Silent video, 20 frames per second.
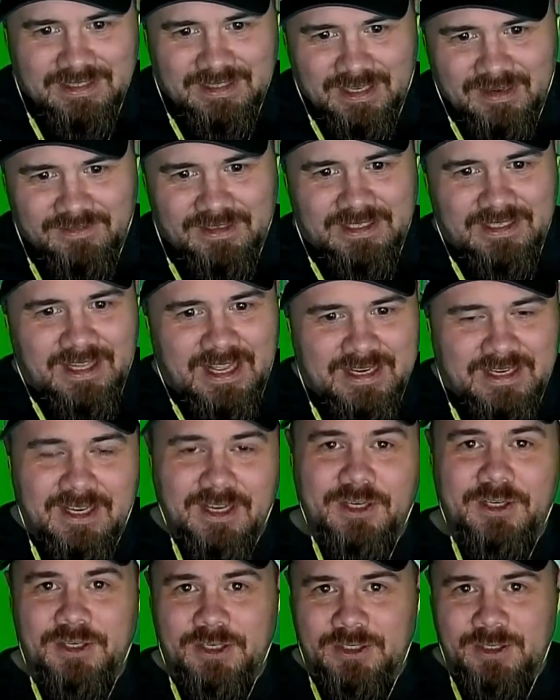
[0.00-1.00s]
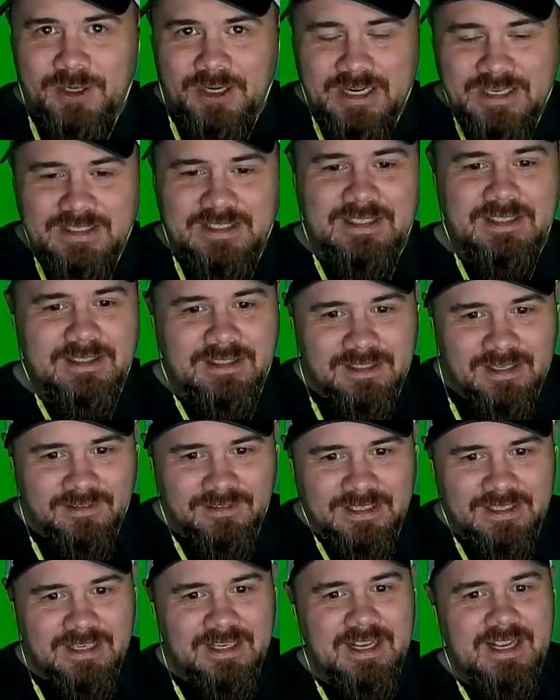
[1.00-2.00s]
Love it. Like a good crazy. Love
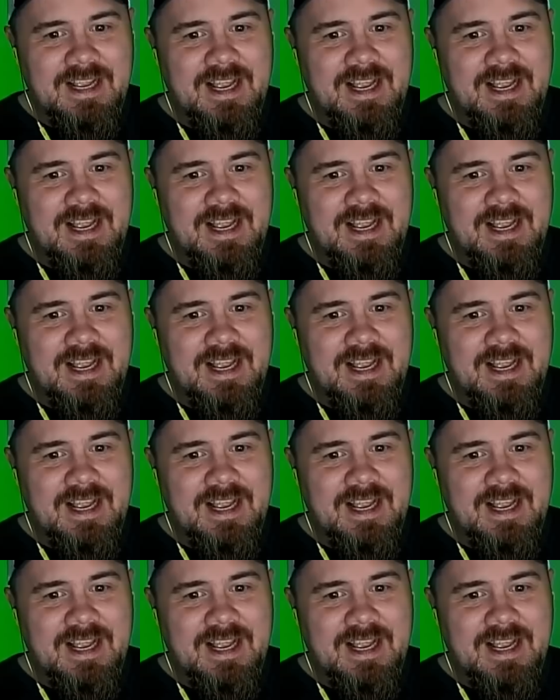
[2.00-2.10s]
it.